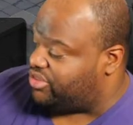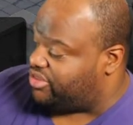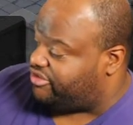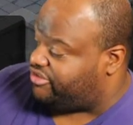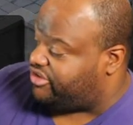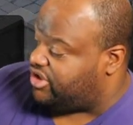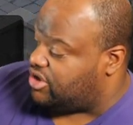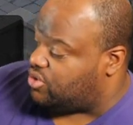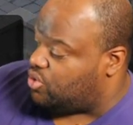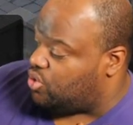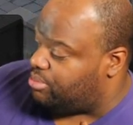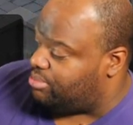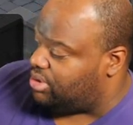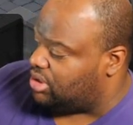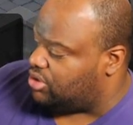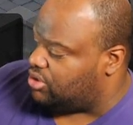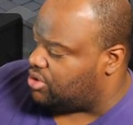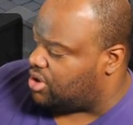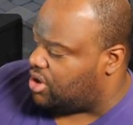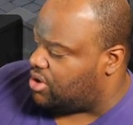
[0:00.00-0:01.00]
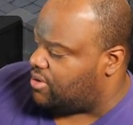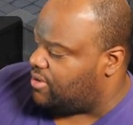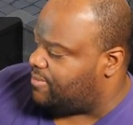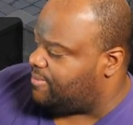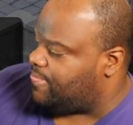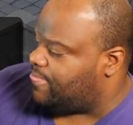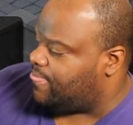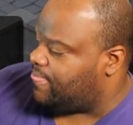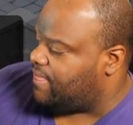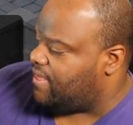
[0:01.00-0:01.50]
with the sequel, Beluco?
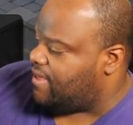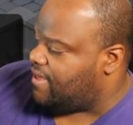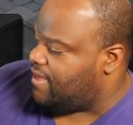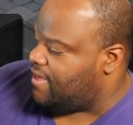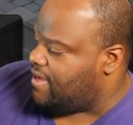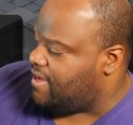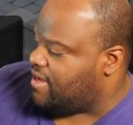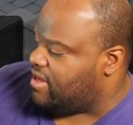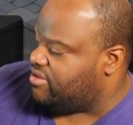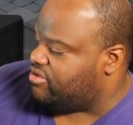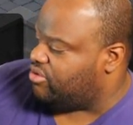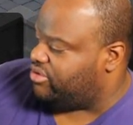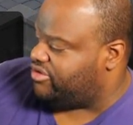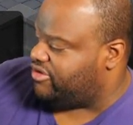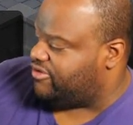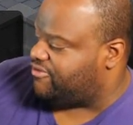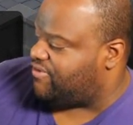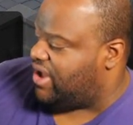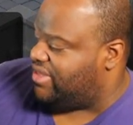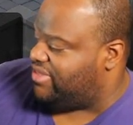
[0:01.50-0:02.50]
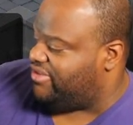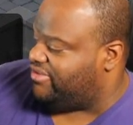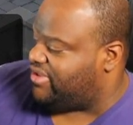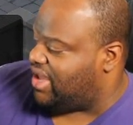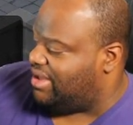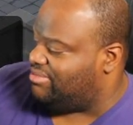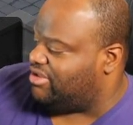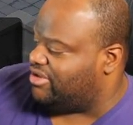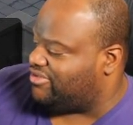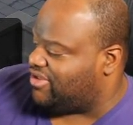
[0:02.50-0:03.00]
Doing just fine. This
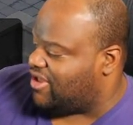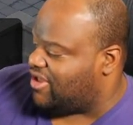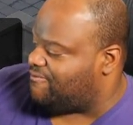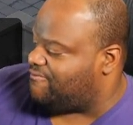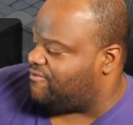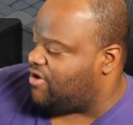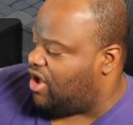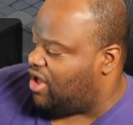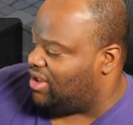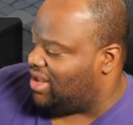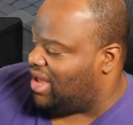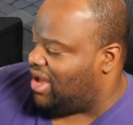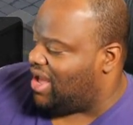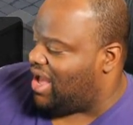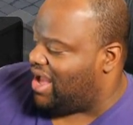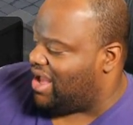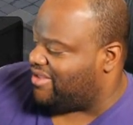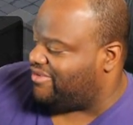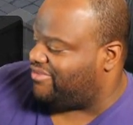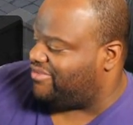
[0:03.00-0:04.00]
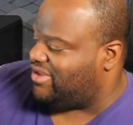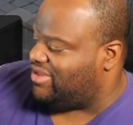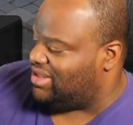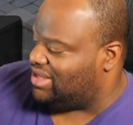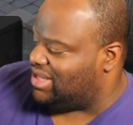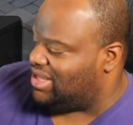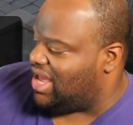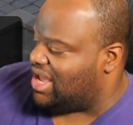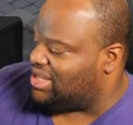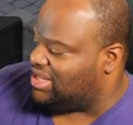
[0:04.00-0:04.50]
game looks like Fallout. I can see
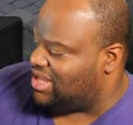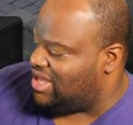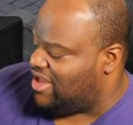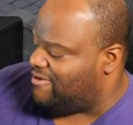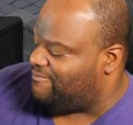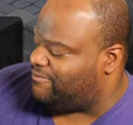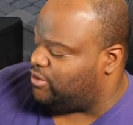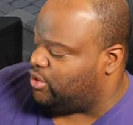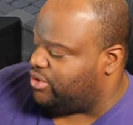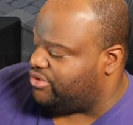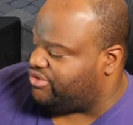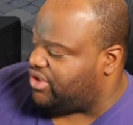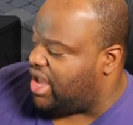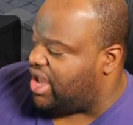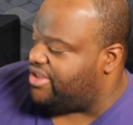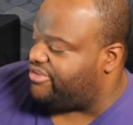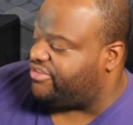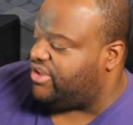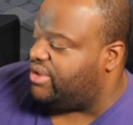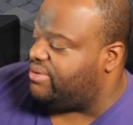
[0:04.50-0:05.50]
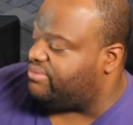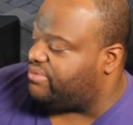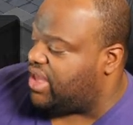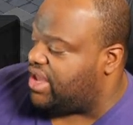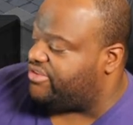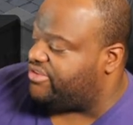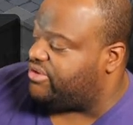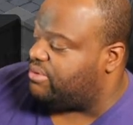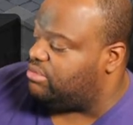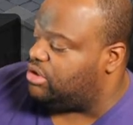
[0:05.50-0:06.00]
the likely influence. Yeah, it seems
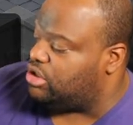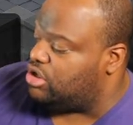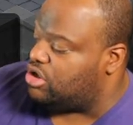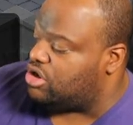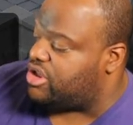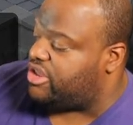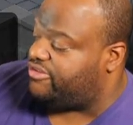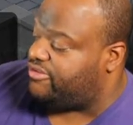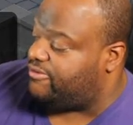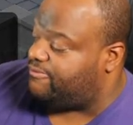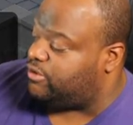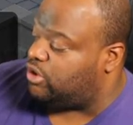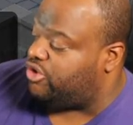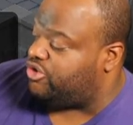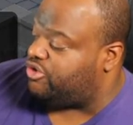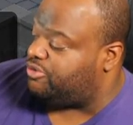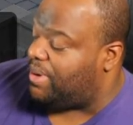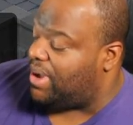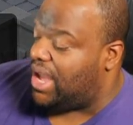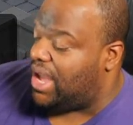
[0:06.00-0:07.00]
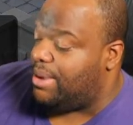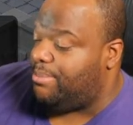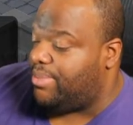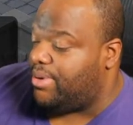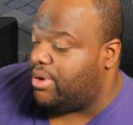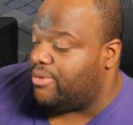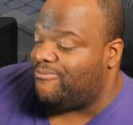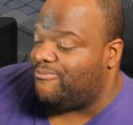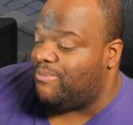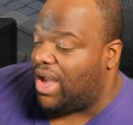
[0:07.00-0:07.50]
like some of the look is influenced by it,
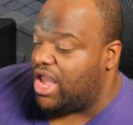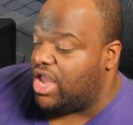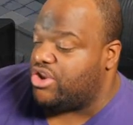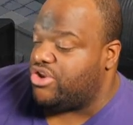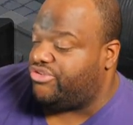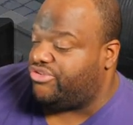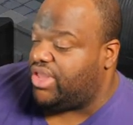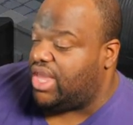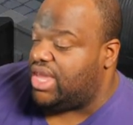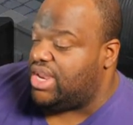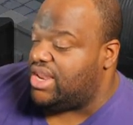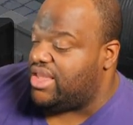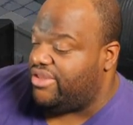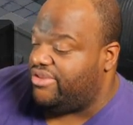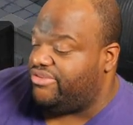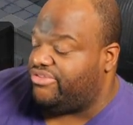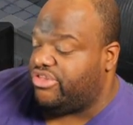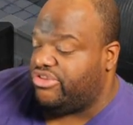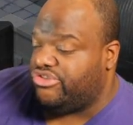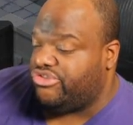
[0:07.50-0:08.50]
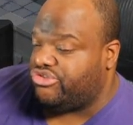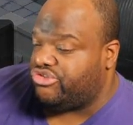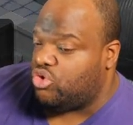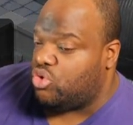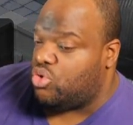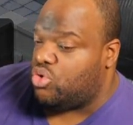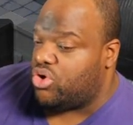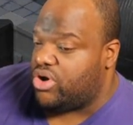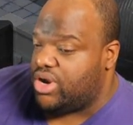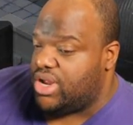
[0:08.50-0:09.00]
but my understanding is the
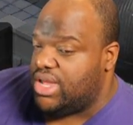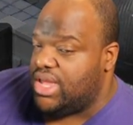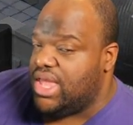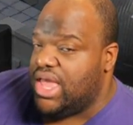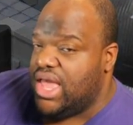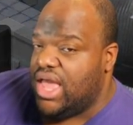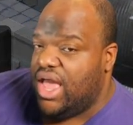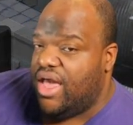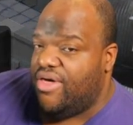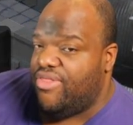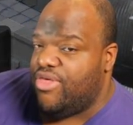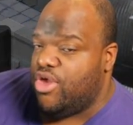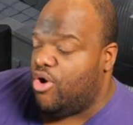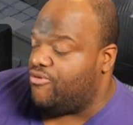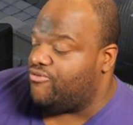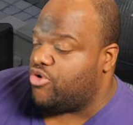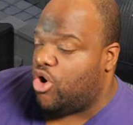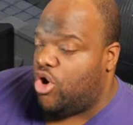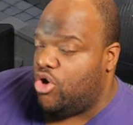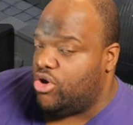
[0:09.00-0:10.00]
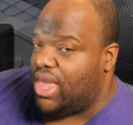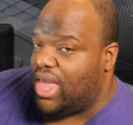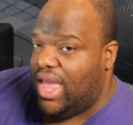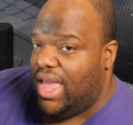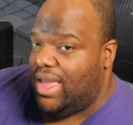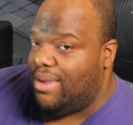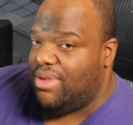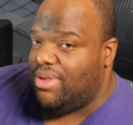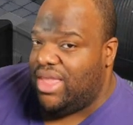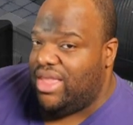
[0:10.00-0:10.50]
story and the overall
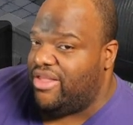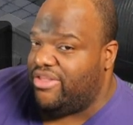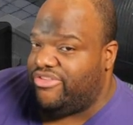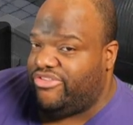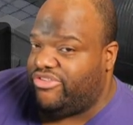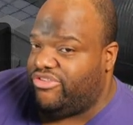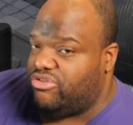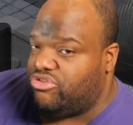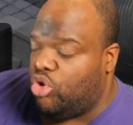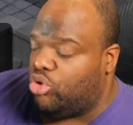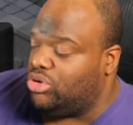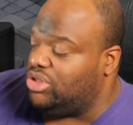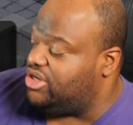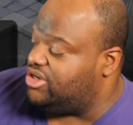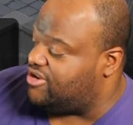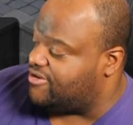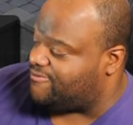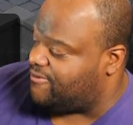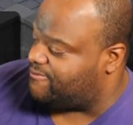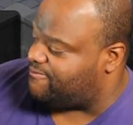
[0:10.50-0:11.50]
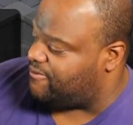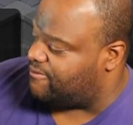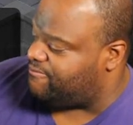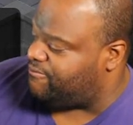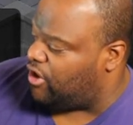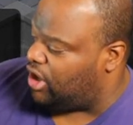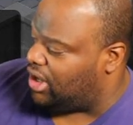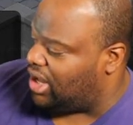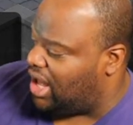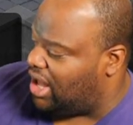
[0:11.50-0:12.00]
game, it's totally different from
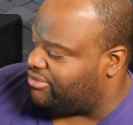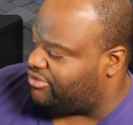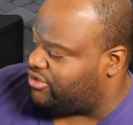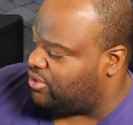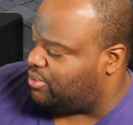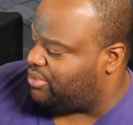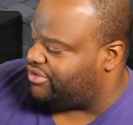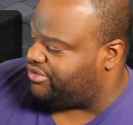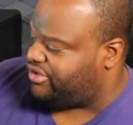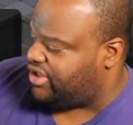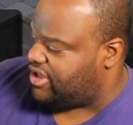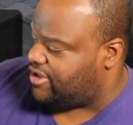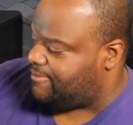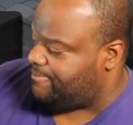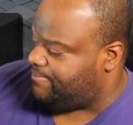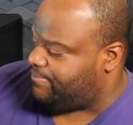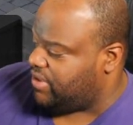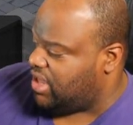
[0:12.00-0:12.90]
Fallout. So we'll see.